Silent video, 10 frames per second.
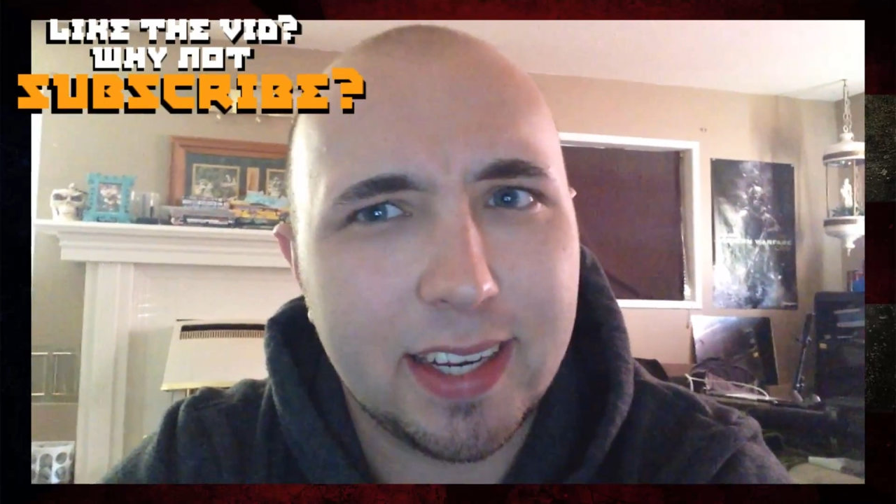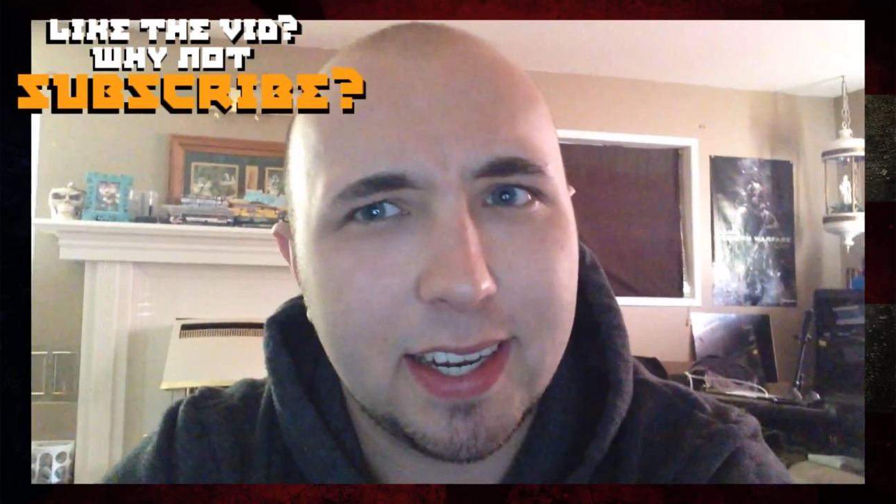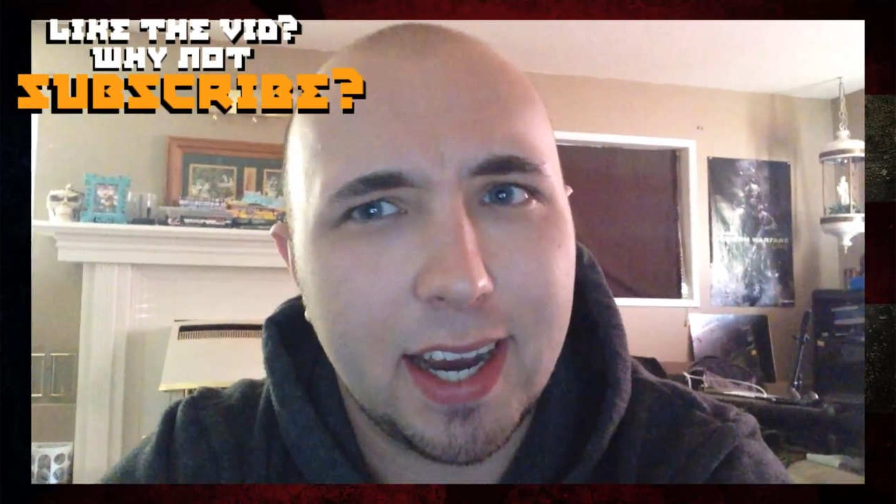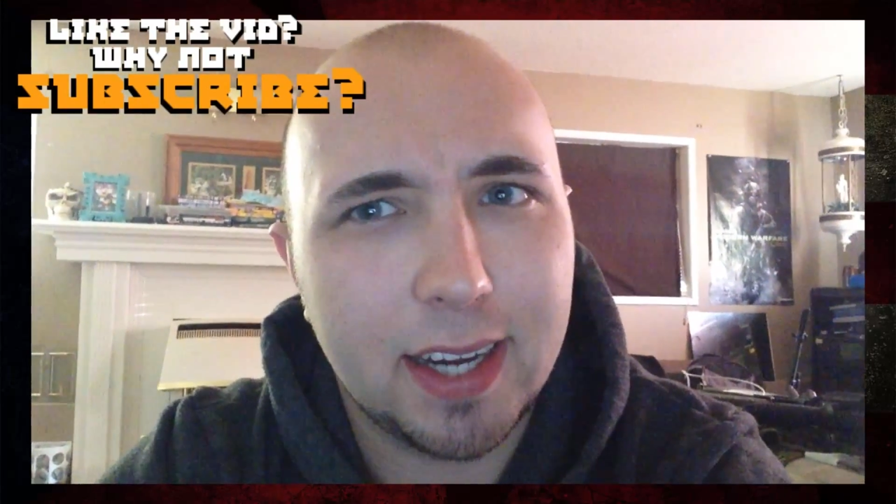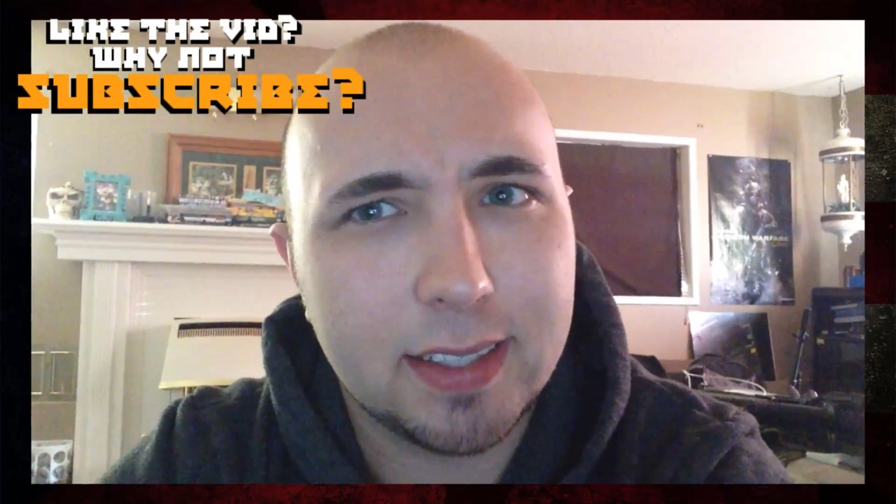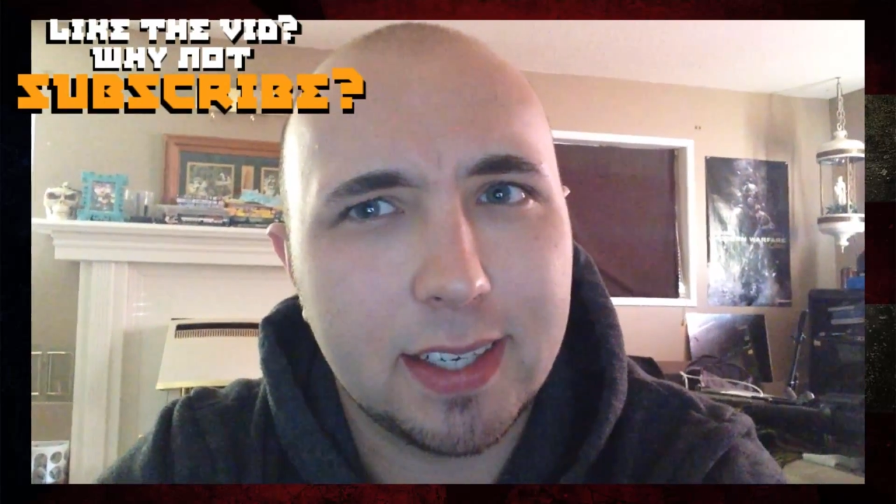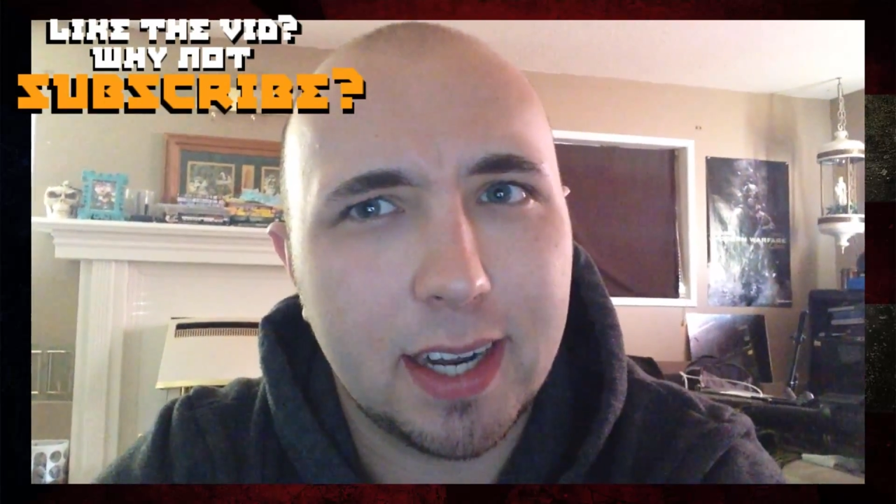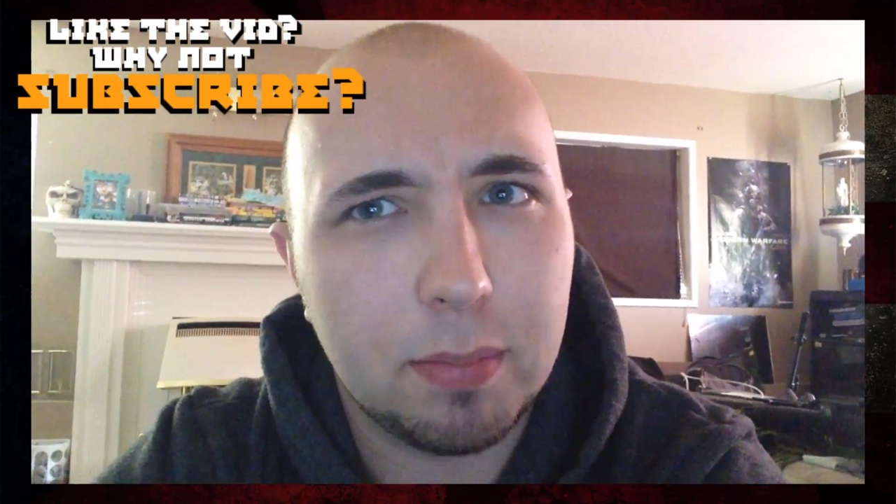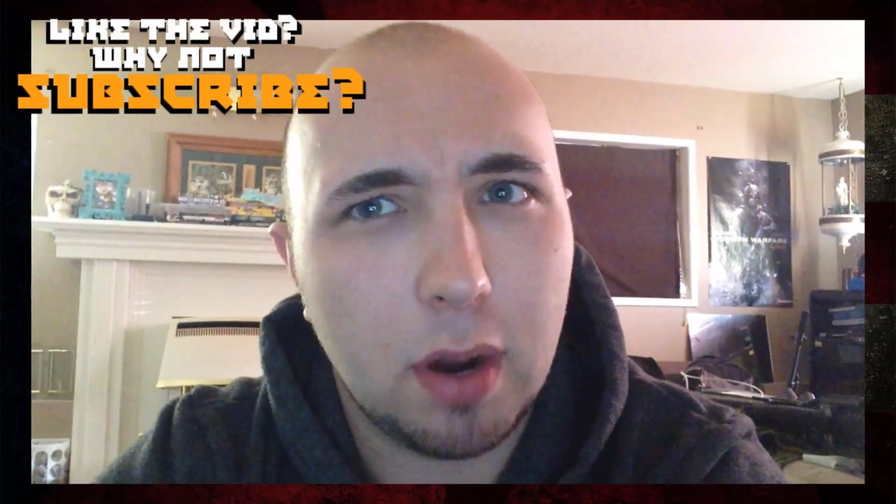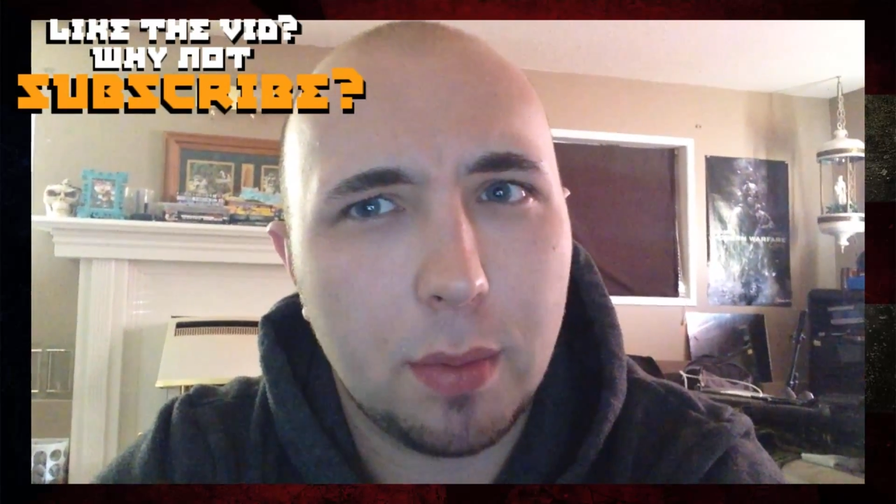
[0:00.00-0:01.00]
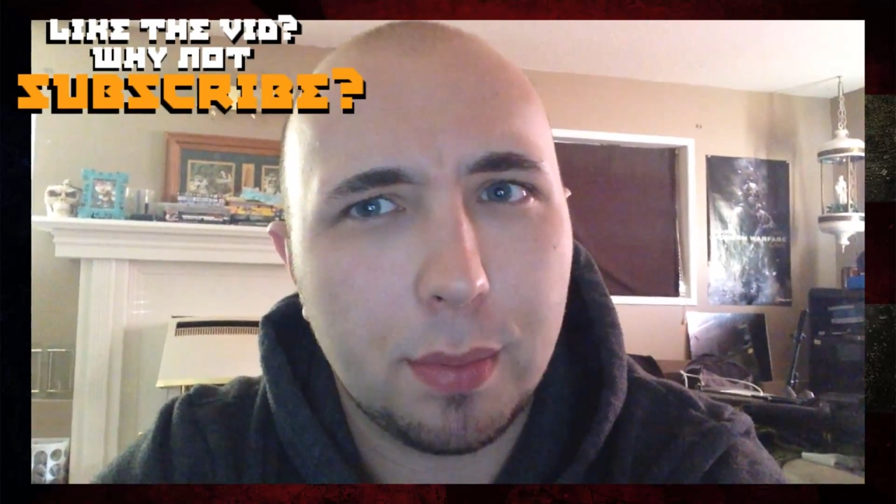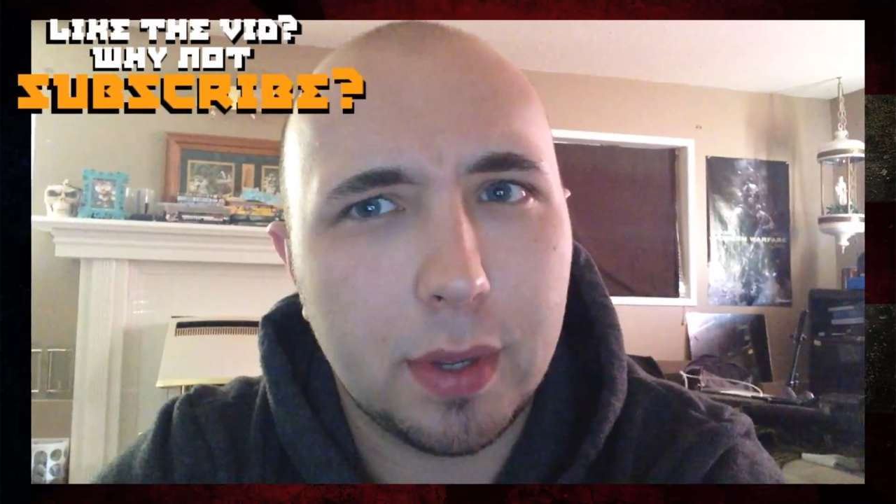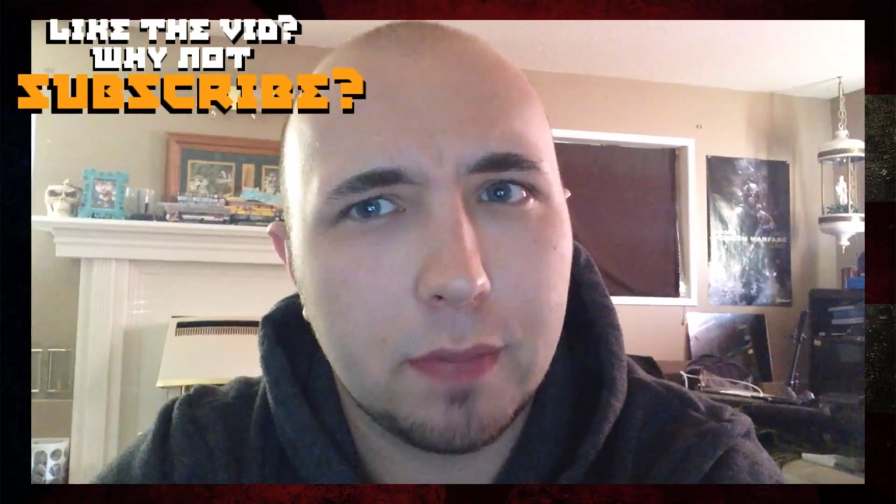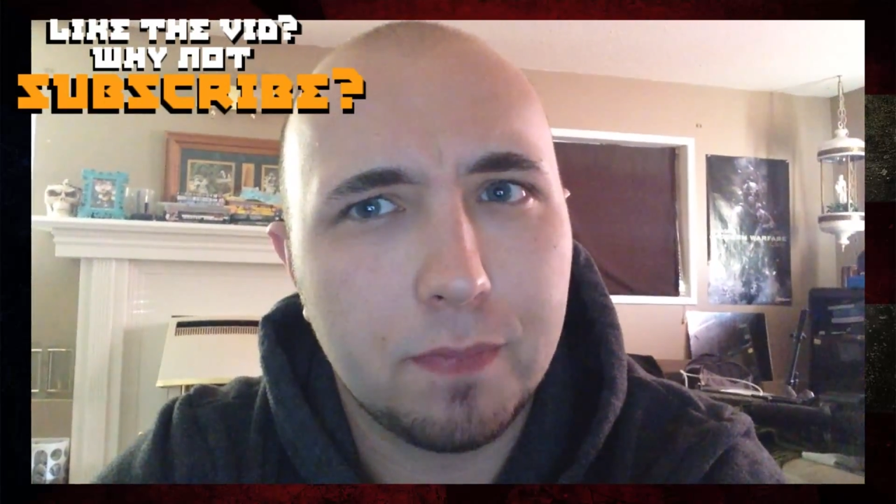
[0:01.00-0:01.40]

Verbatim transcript: yeah, today probably.